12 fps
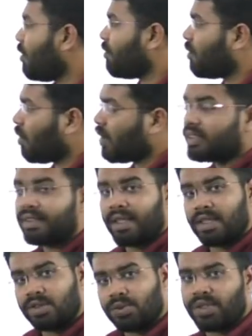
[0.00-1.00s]
of Goddess
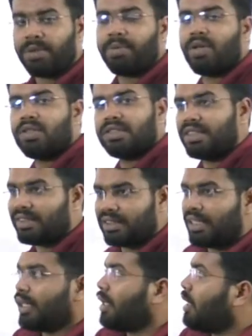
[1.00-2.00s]
Saraswati, because
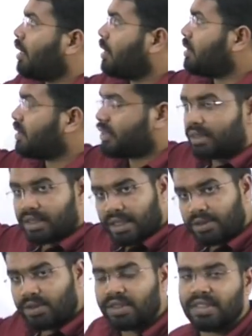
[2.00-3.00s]
this
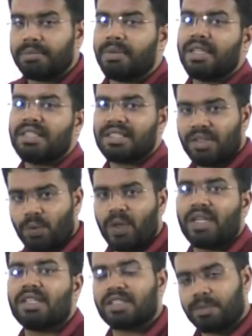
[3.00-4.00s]
Saraswati Samman is
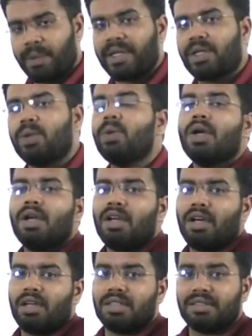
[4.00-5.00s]
given in respect to
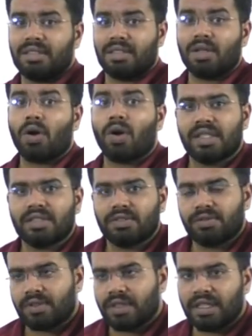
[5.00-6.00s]
the goddess
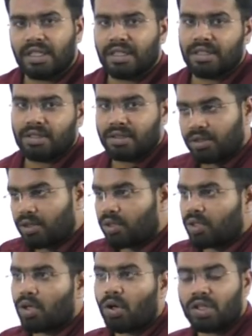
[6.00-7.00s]
of
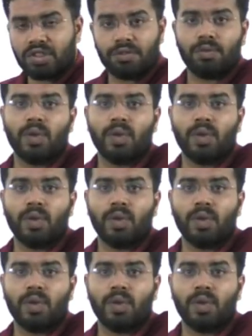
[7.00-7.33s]
the goddess of